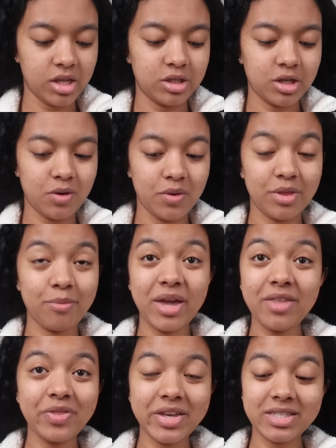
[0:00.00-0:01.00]
And so the
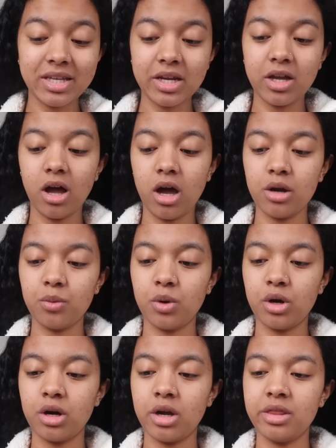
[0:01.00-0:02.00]
main things that I got
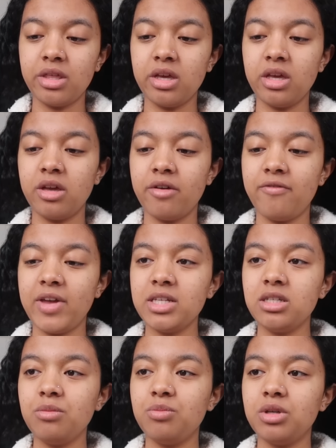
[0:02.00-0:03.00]
were the
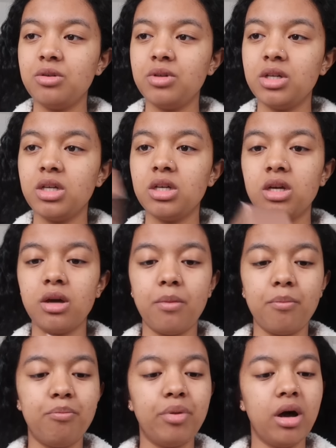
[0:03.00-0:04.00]
Fenty Beauty
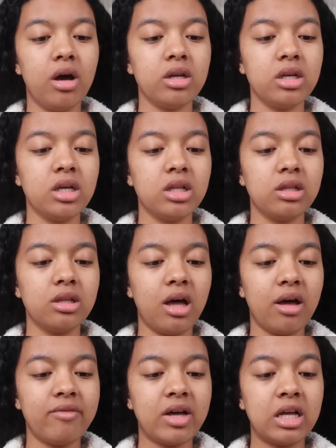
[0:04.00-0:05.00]
Body
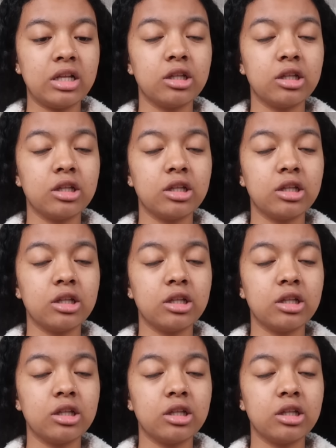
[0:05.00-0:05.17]
Lava